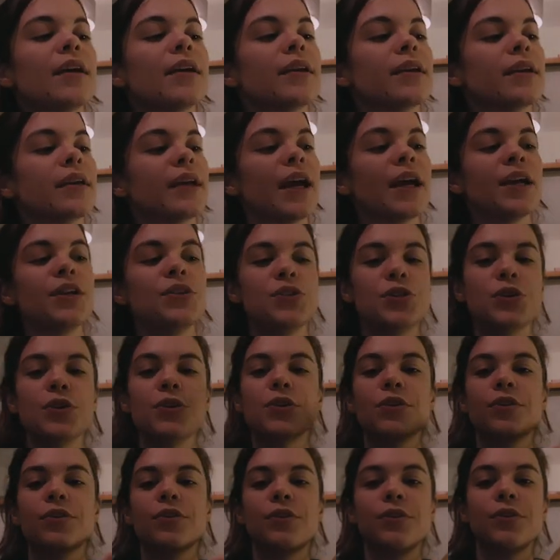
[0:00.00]
guide you
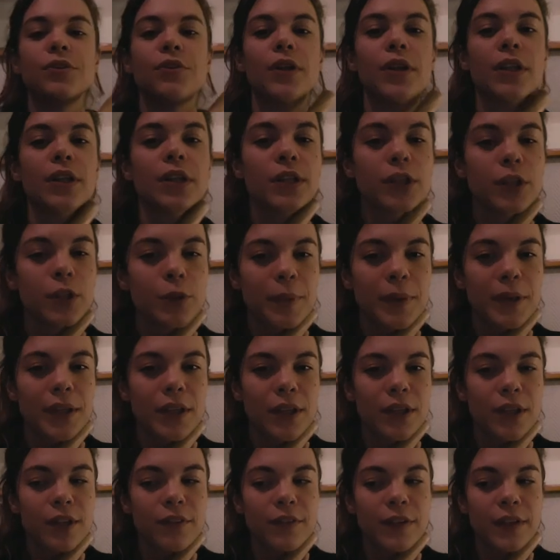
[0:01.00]
through a little bit
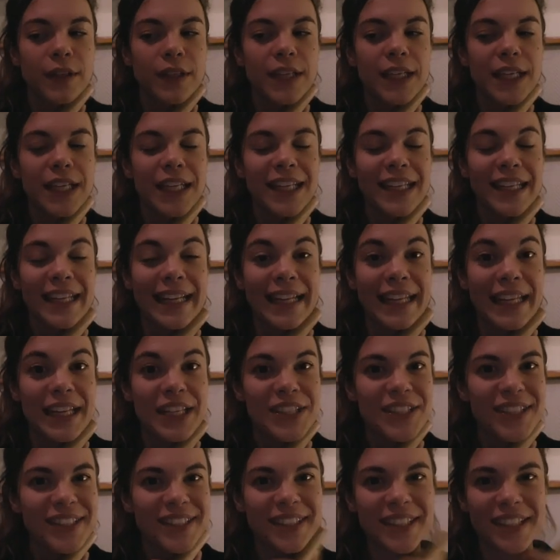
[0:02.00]
of an
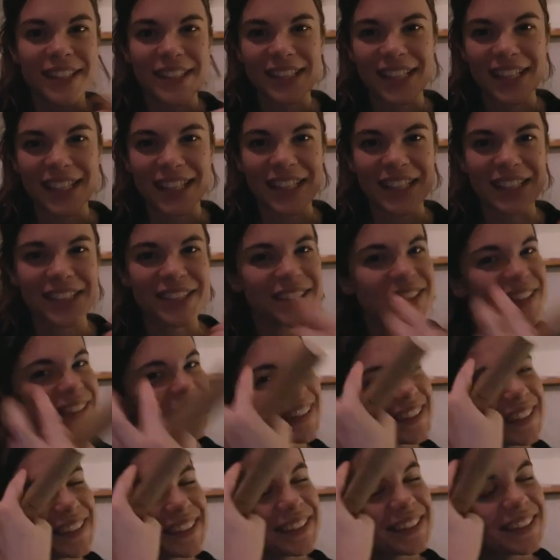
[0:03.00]
inhalation,
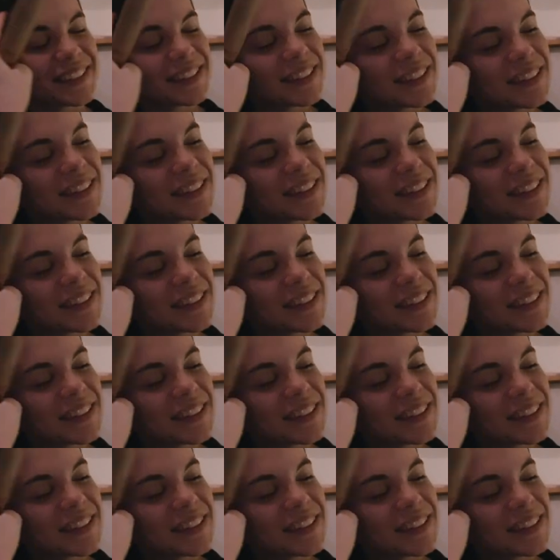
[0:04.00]
exhalation,